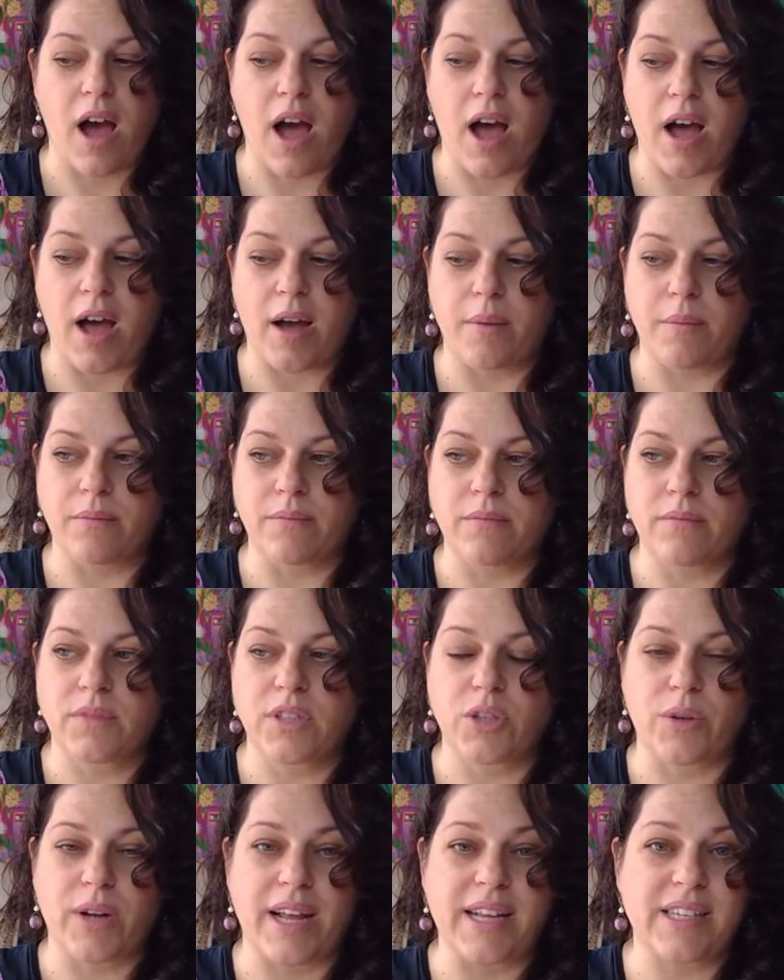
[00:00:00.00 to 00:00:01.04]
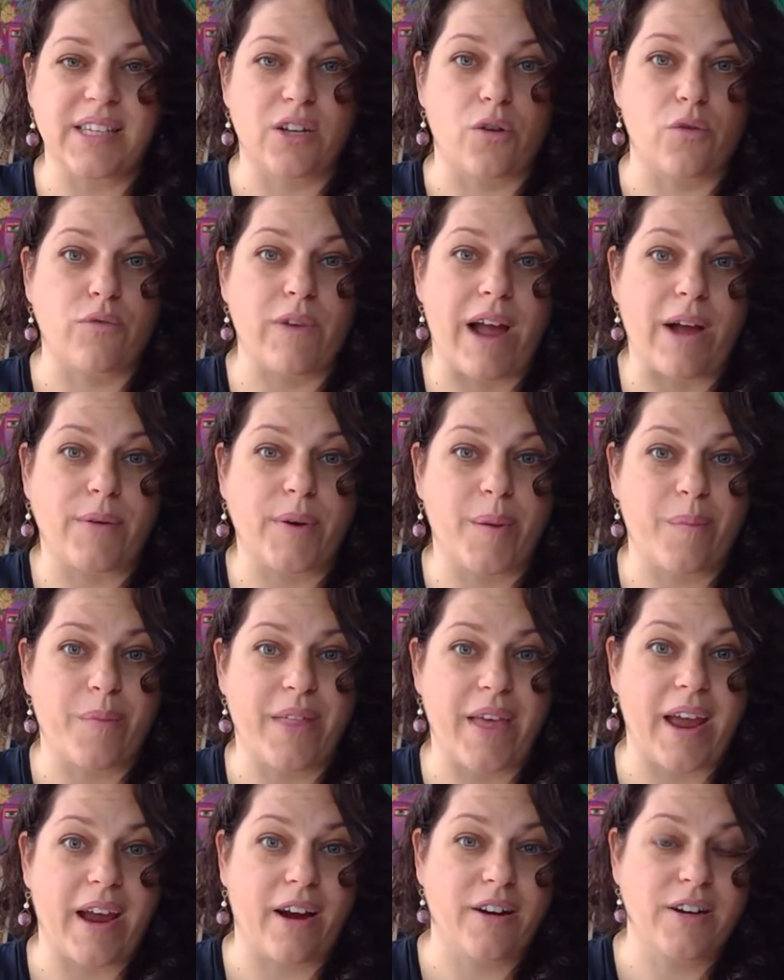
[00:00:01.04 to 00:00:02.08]
Um, so nice little roundup
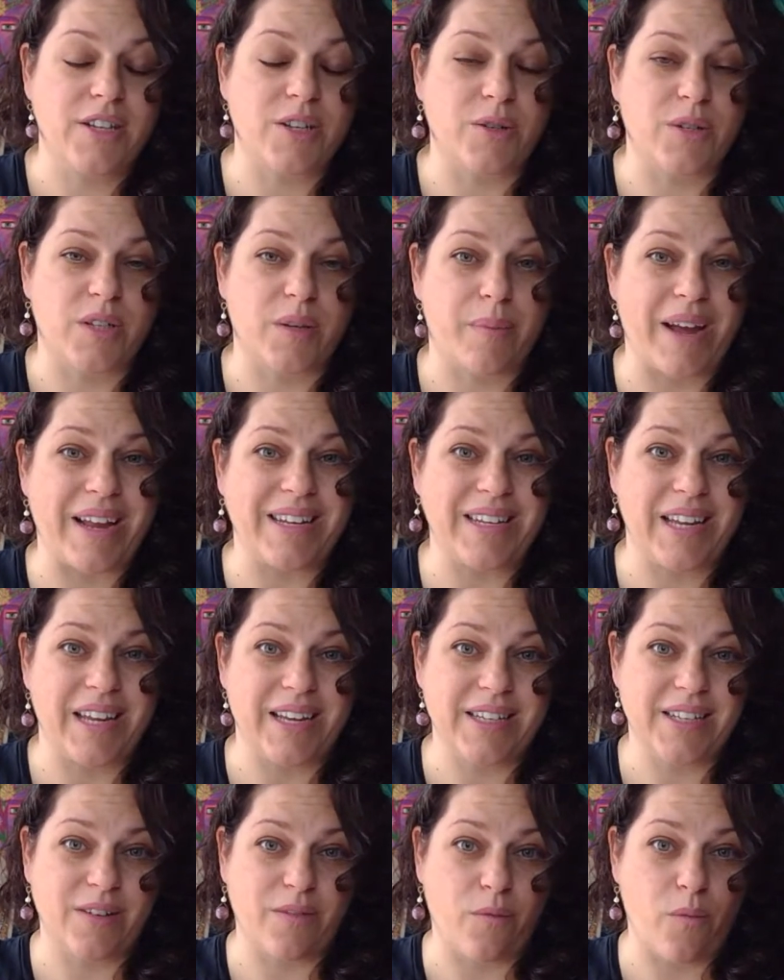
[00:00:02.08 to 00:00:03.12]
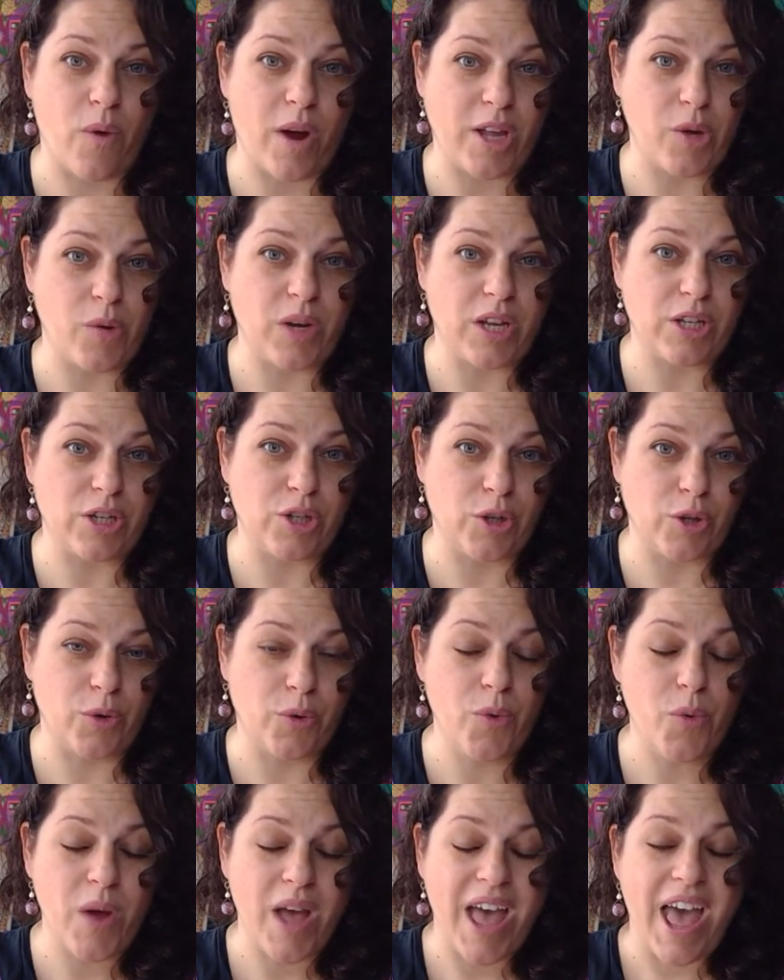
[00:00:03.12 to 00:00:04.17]
there. So some ideas of what you can
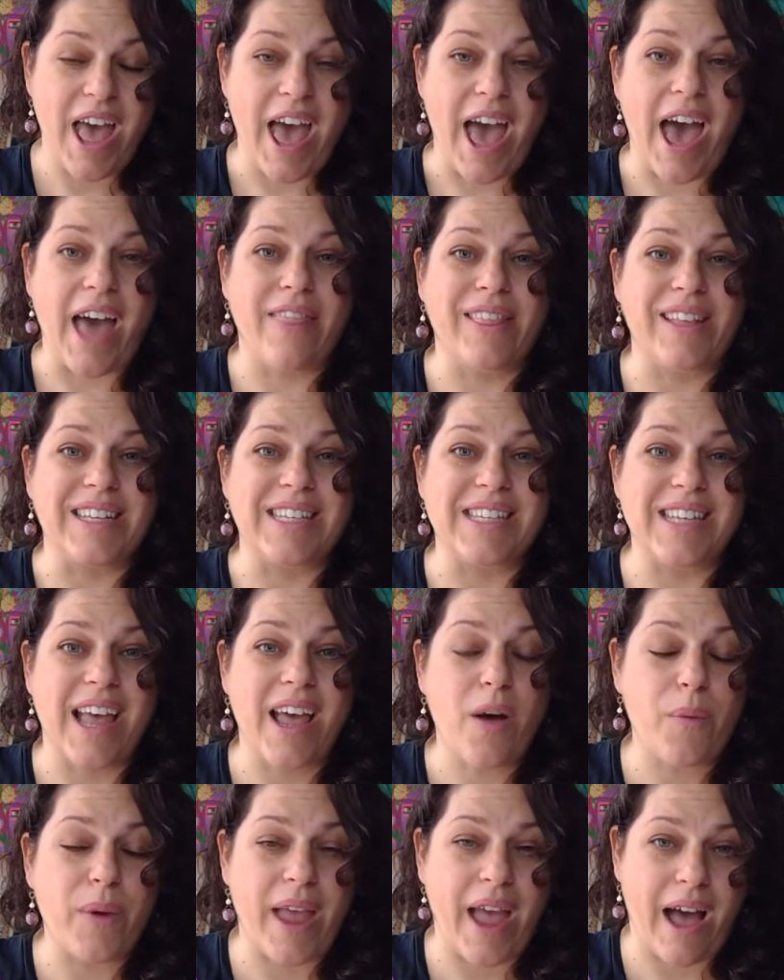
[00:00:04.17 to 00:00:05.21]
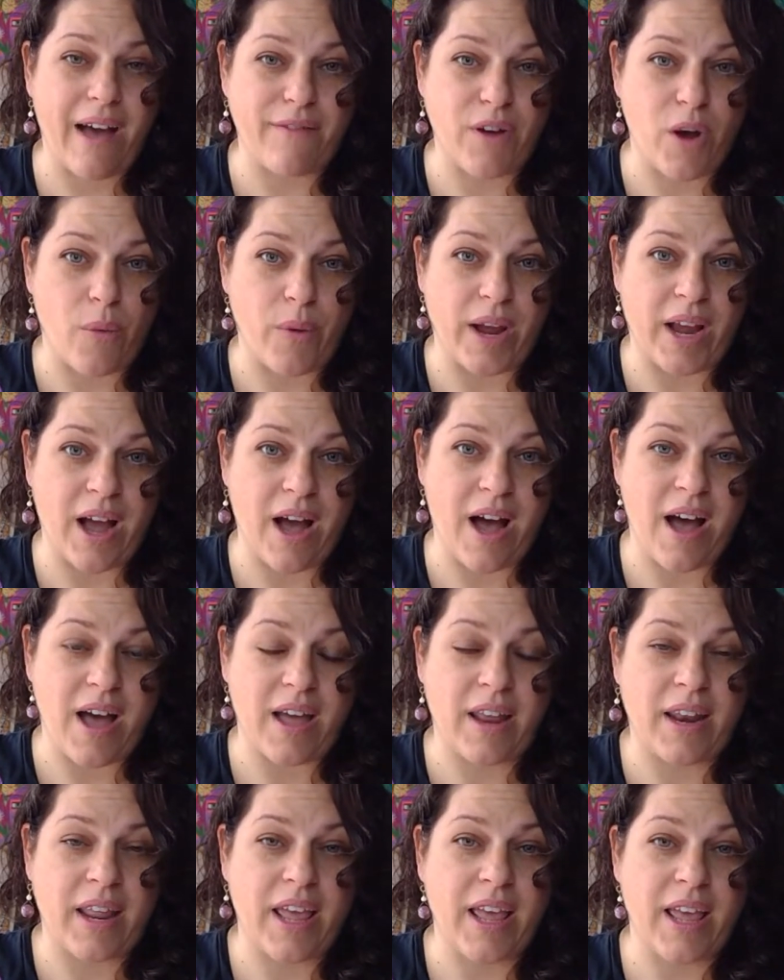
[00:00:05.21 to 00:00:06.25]
do. And the sale we have going
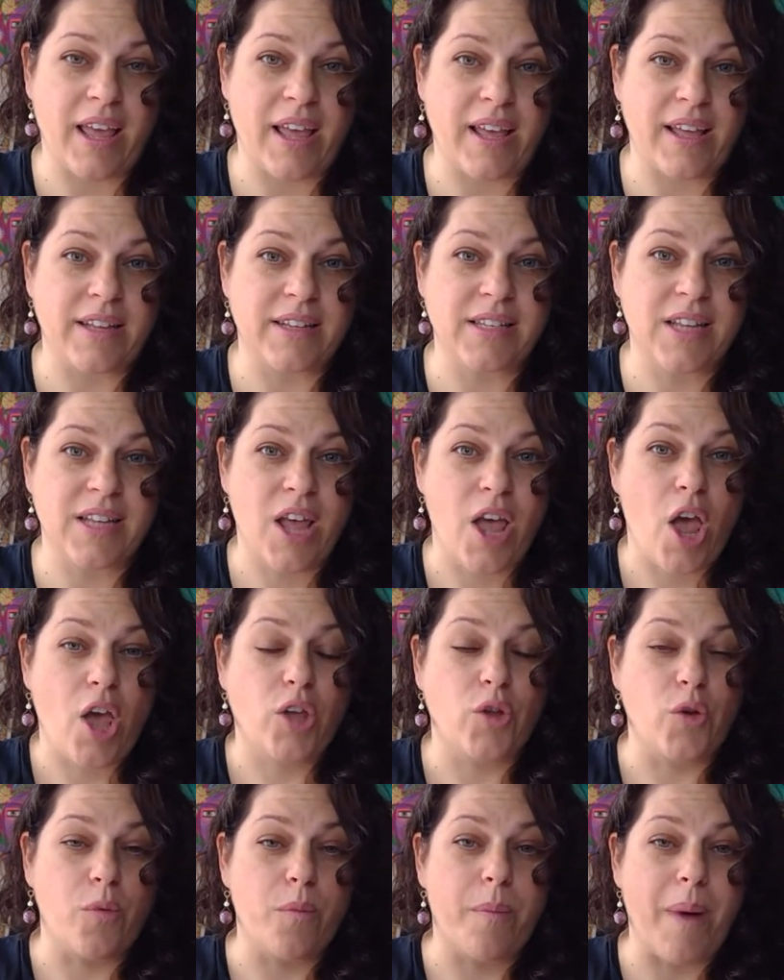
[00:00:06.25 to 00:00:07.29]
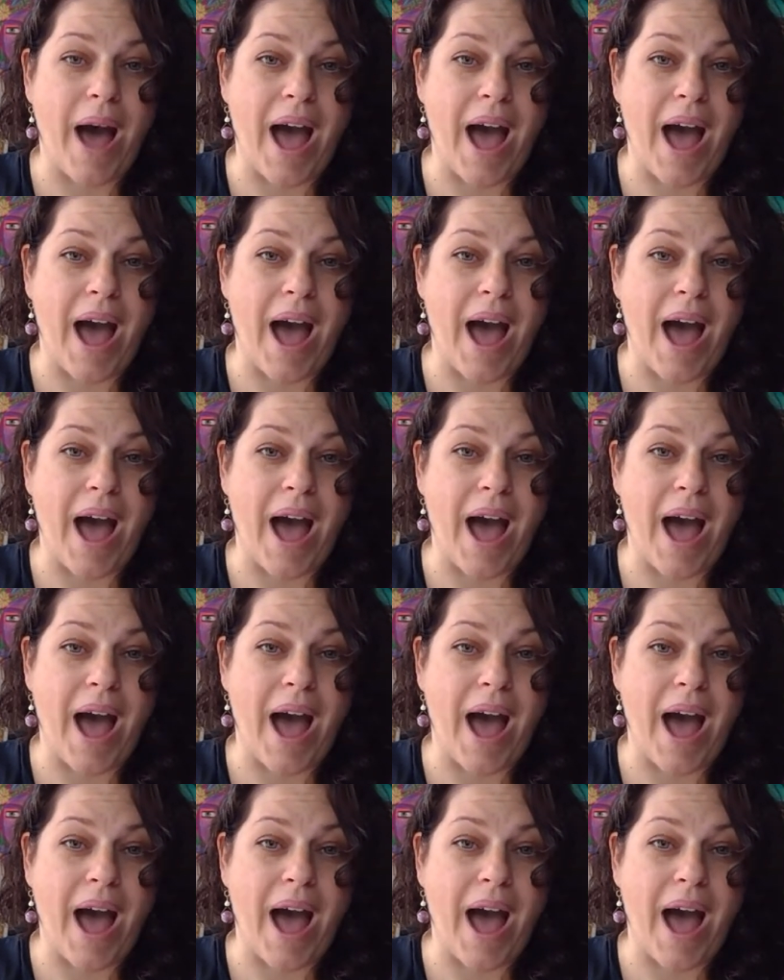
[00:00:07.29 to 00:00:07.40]
on is you